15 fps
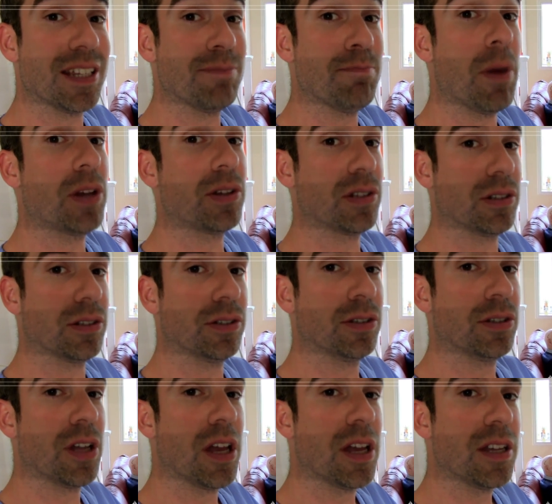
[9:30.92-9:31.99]
and his
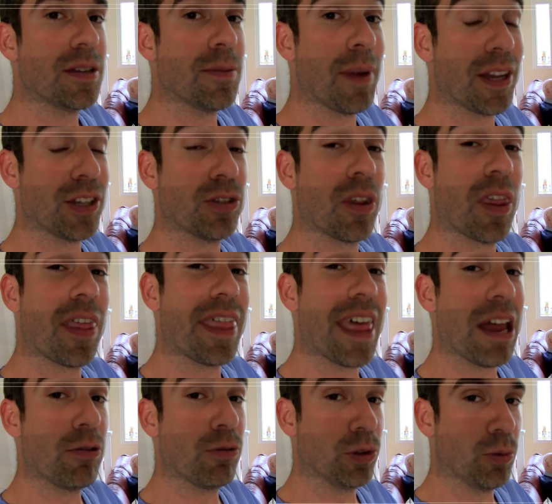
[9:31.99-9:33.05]
muscles to make sure that
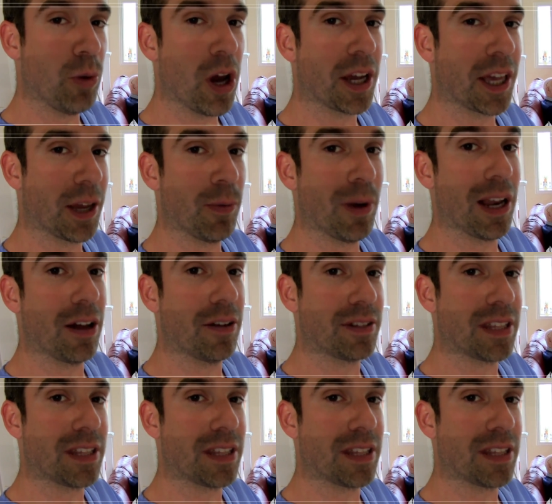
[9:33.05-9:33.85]
they're all working well